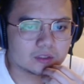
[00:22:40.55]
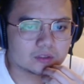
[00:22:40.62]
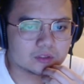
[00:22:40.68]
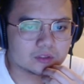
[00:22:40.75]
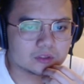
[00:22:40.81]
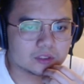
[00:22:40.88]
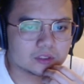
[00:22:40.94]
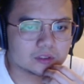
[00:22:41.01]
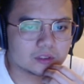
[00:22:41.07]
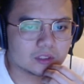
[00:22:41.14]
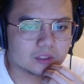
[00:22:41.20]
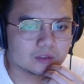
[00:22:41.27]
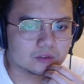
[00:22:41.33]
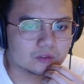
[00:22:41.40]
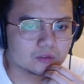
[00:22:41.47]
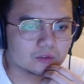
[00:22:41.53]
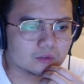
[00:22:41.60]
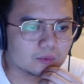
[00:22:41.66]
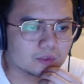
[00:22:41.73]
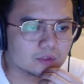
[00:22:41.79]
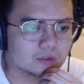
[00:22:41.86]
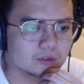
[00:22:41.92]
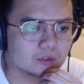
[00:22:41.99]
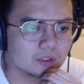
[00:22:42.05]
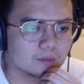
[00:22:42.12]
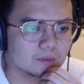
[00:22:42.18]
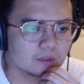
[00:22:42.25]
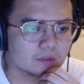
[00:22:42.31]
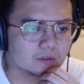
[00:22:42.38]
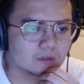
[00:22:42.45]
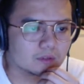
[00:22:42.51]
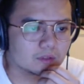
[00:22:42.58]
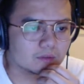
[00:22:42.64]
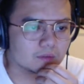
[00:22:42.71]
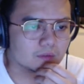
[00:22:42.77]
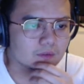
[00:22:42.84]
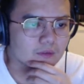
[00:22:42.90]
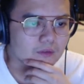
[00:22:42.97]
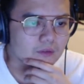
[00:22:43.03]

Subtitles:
CGI is not used too much today, but it's a great way.